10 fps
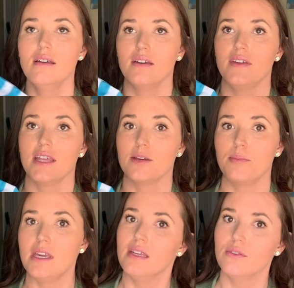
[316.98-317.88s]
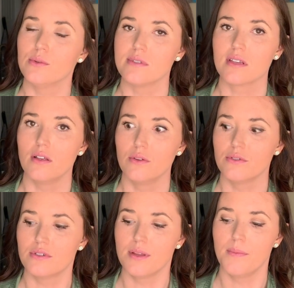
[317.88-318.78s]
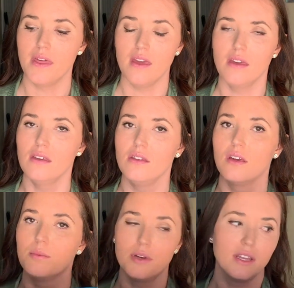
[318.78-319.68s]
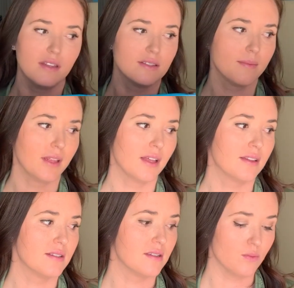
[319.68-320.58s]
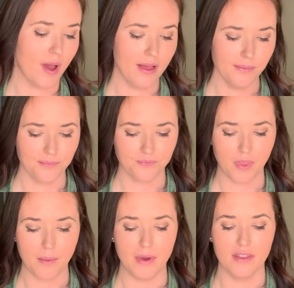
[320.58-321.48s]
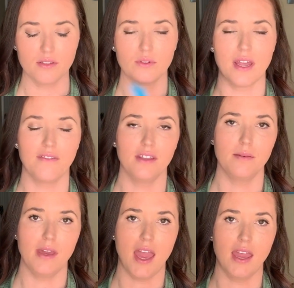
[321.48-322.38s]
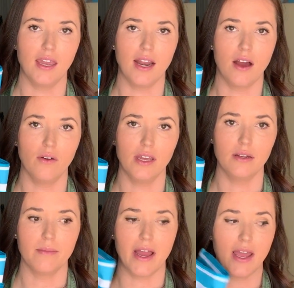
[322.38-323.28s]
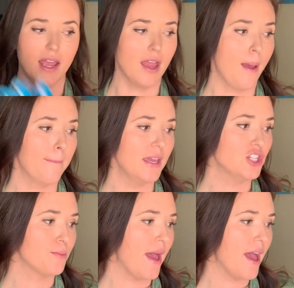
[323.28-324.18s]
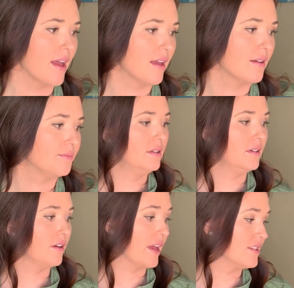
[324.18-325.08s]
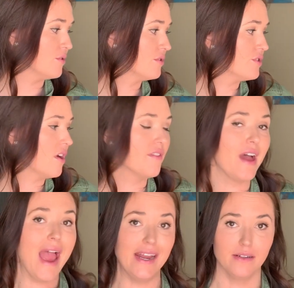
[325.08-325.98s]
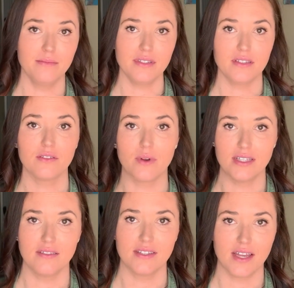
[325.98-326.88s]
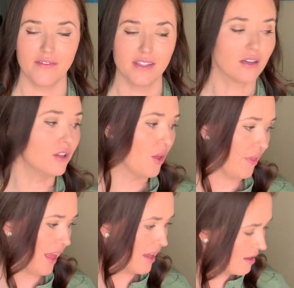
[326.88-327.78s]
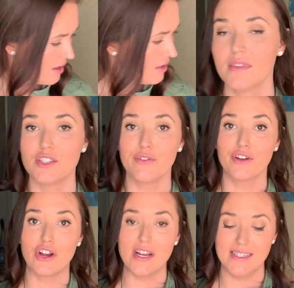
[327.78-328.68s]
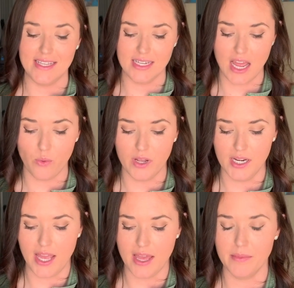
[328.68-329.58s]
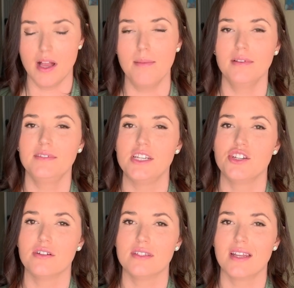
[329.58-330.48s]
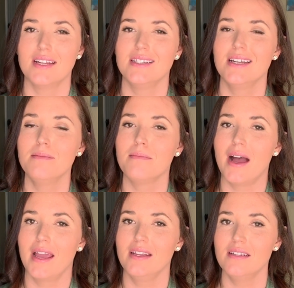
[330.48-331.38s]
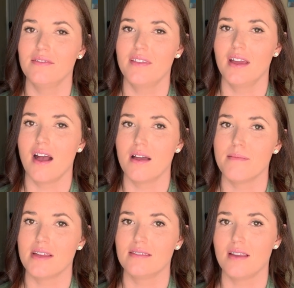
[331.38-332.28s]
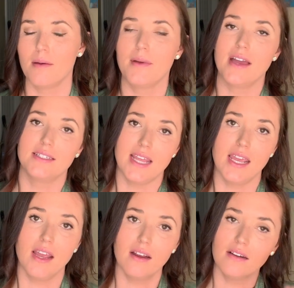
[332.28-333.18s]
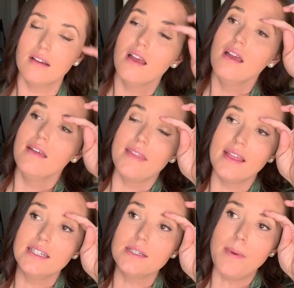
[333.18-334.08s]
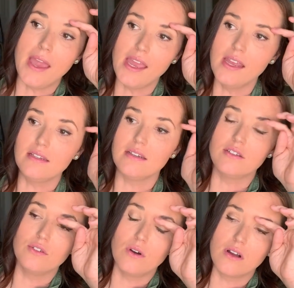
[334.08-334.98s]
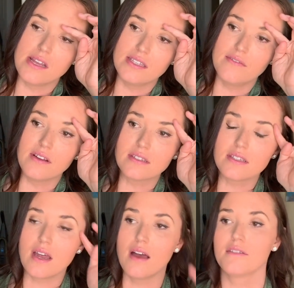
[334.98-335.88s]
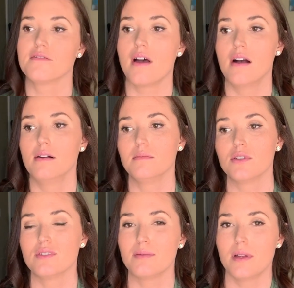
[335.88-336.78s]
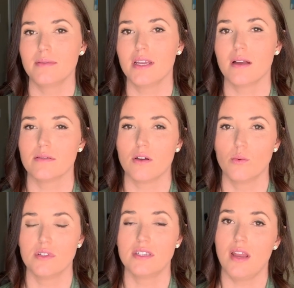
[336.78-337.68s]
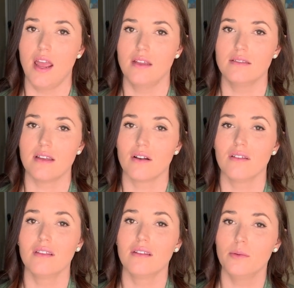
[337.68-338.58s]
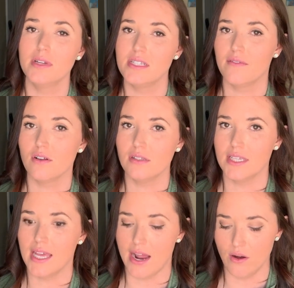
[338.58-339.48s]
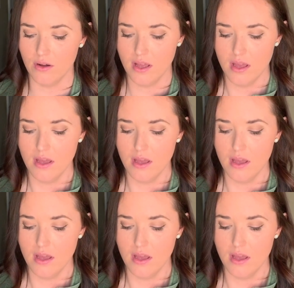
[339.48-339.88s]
if he like peed through his clothes or something, you could put it in something like this as well. But this will definitely be hanging out in my beach bag. Okay, so those are all the items. The rest of the stuff is clothing. So for Grayson, I wanted to get him a couple of t-shirts that I didn't mind if they got messed up at daycare. They like to paint and do all kinds of fun stuff. So sometimes he comes home with stains that are a little bit difficult to get out.